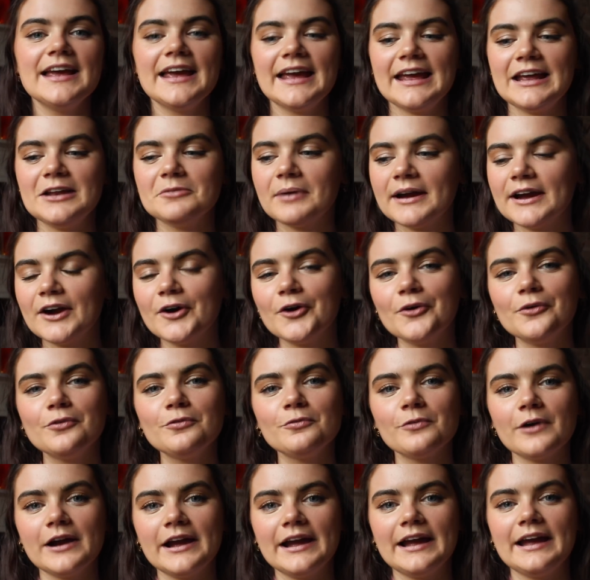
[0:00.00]
in my
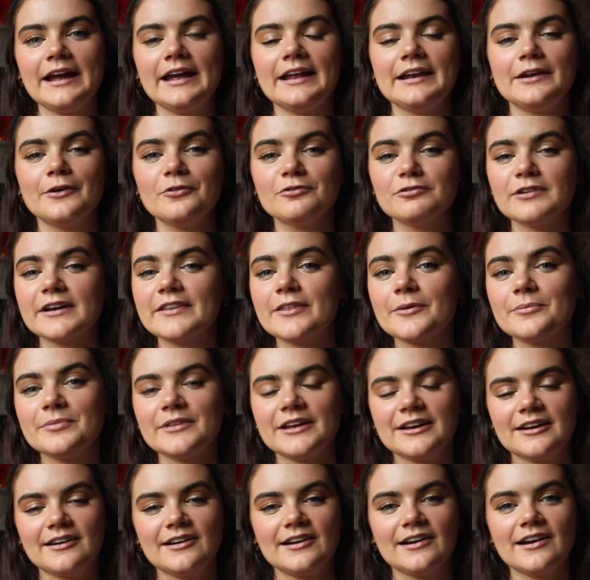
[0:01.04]
own way, in a rhythm
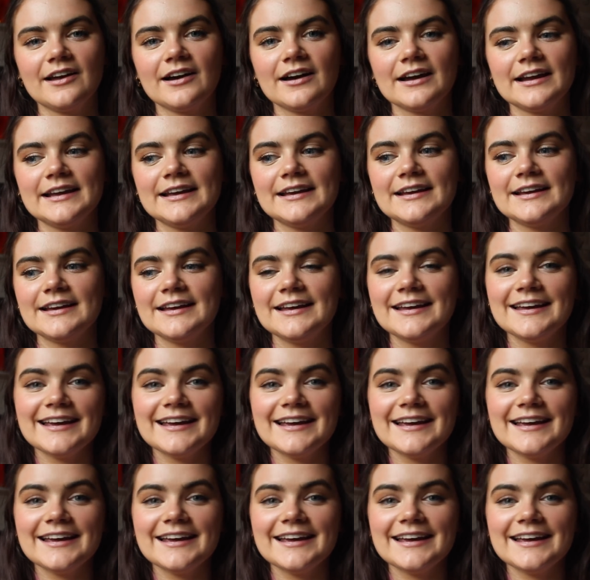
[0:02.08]
that I like,